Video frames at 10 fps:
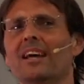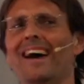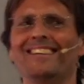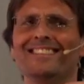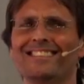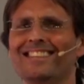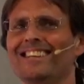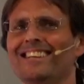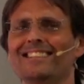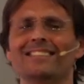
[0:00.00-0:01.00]
a
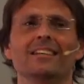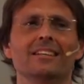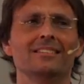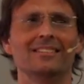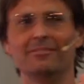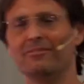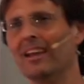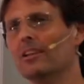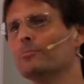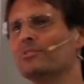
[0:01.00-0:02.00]
disease that
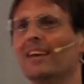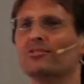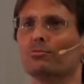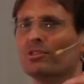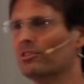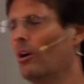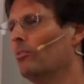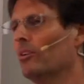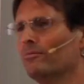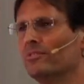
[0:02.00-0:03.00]
develops as a
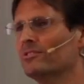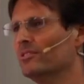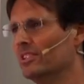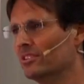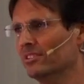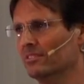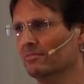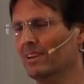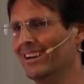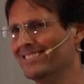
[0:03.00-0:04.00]
result of this addiction,
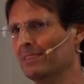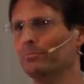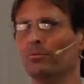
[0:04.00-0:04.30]
at some